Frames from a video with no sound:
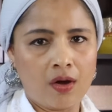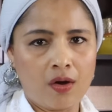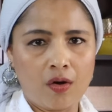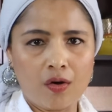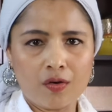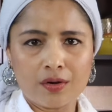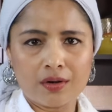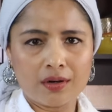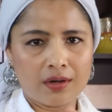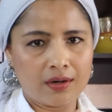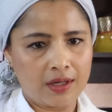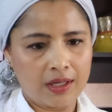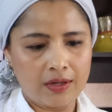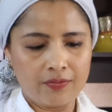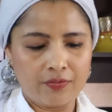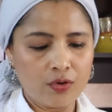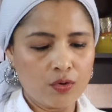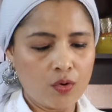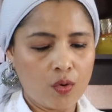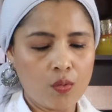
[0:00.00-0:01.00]
or
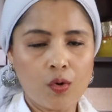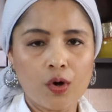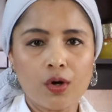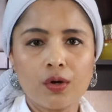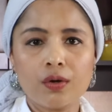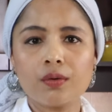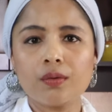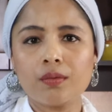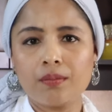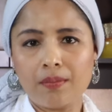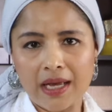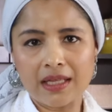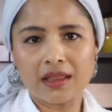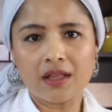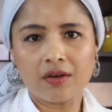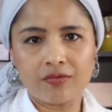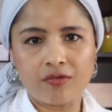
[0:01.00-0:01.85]
if you don't want to make the